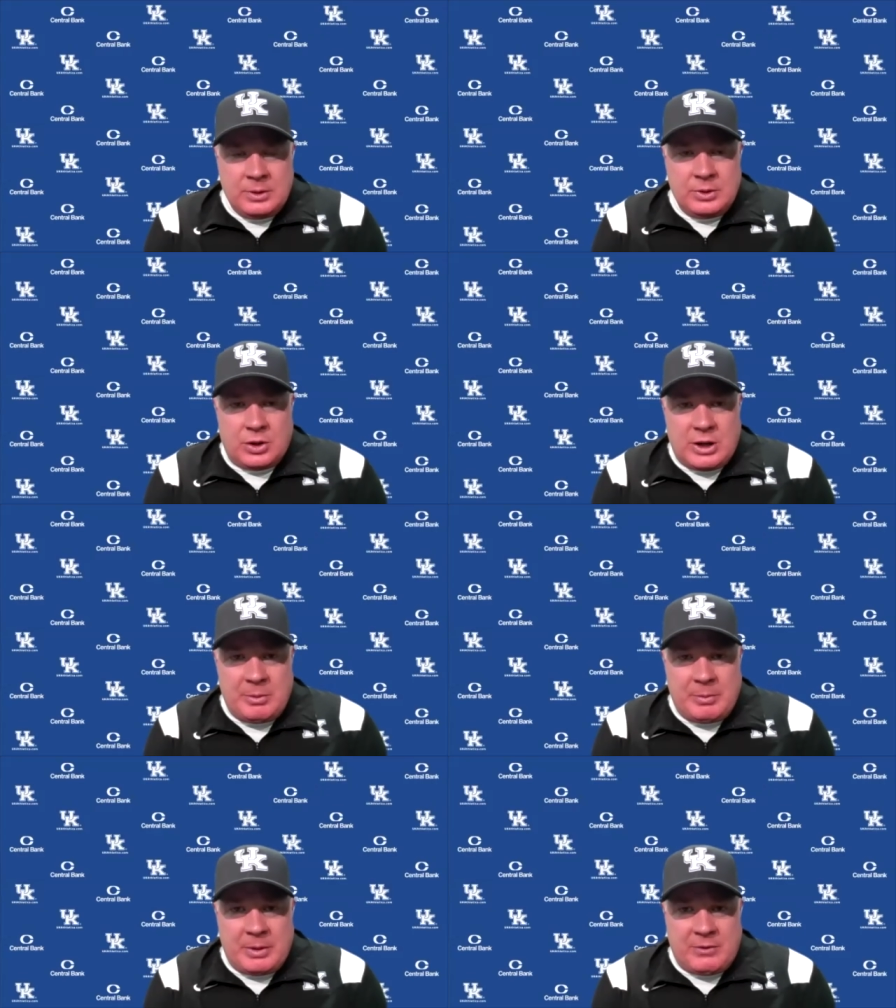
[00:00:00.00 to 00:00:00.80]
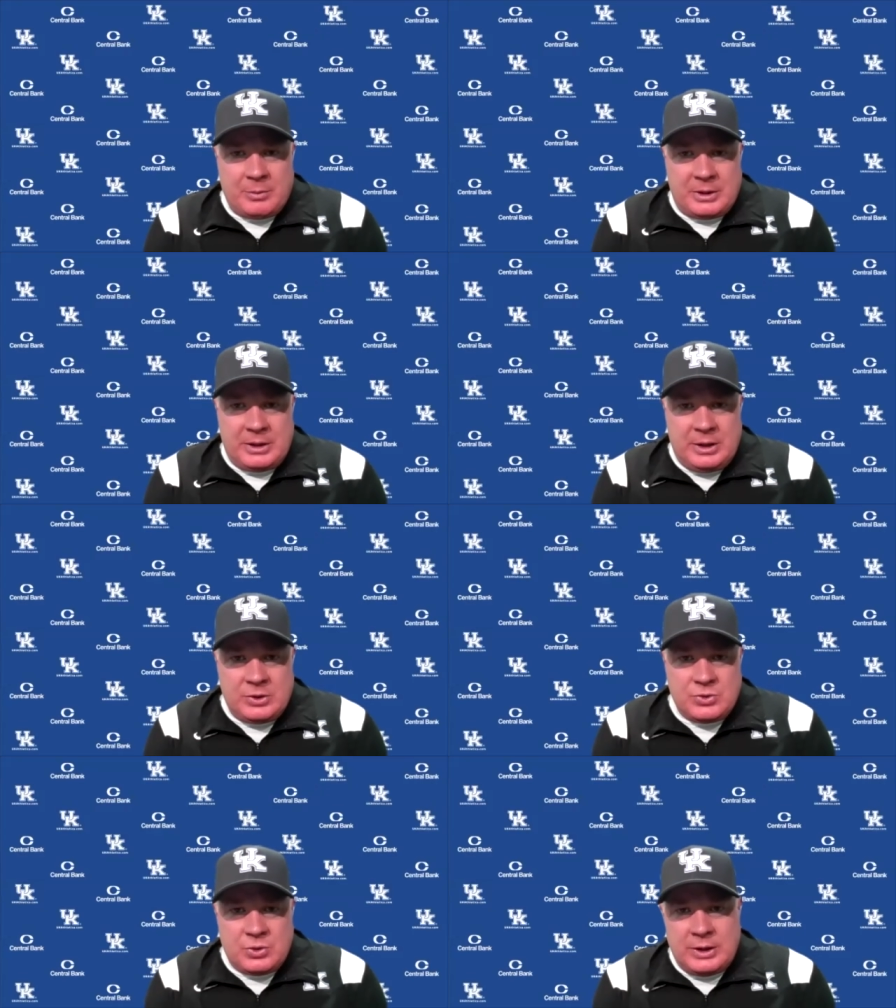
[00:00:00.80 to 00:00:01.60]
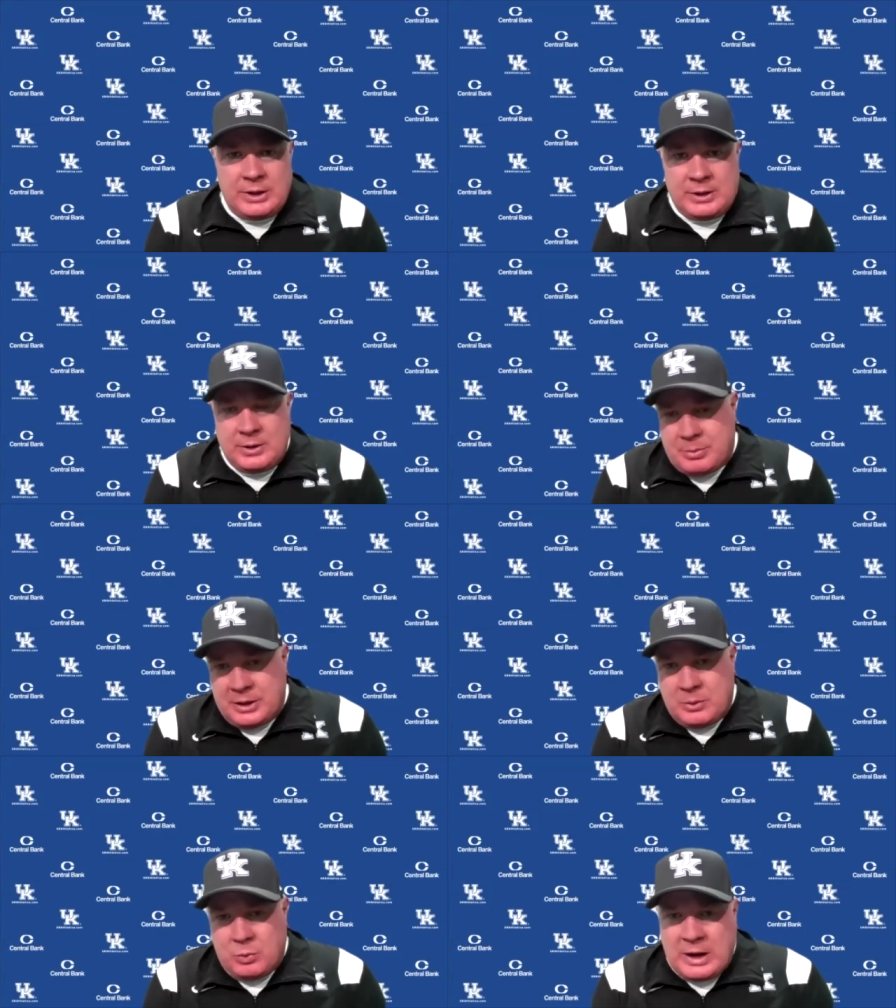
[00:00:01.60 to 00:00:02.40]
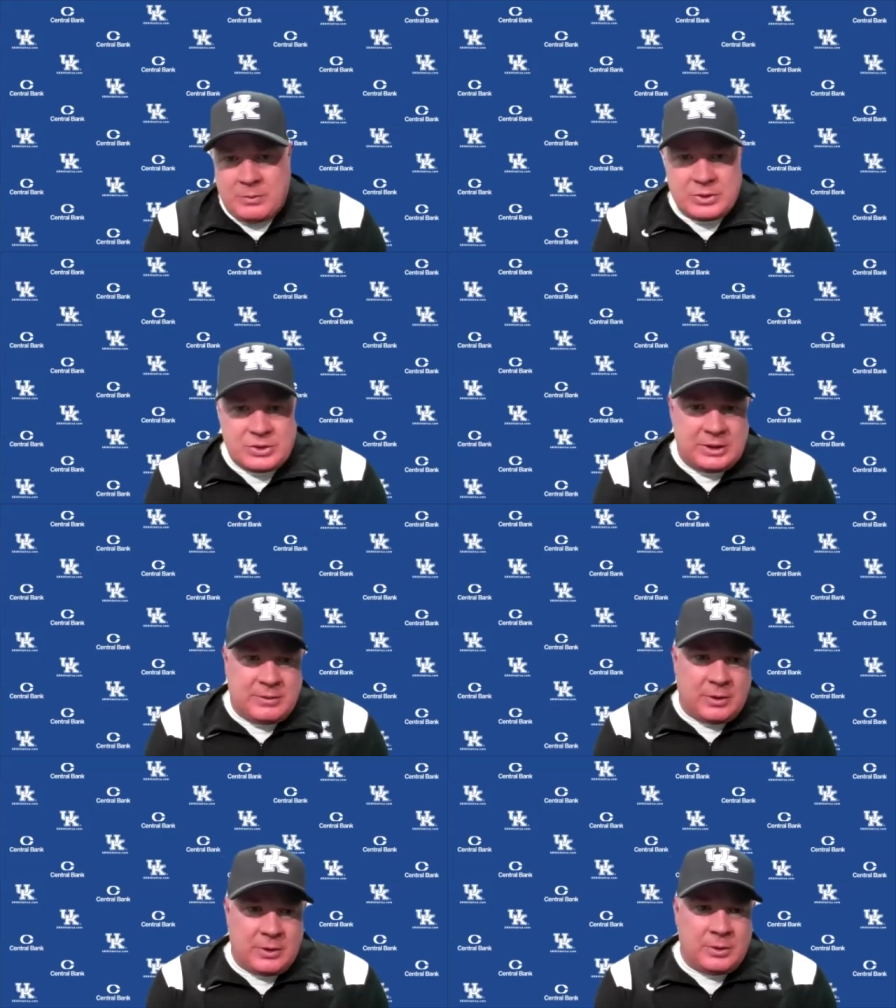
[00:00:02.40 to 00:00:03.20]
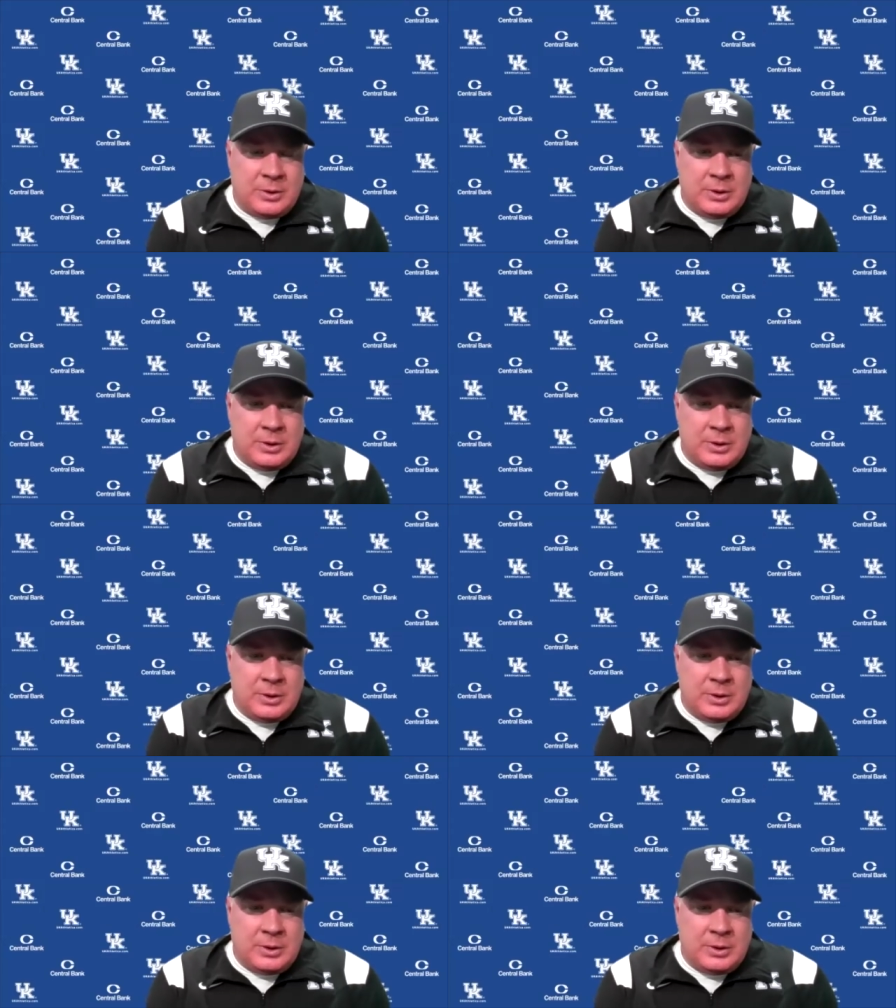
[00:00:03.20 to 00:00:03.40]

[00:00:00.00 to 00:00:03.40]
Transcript: you're coming back from a knee injury and you're playing wide receiver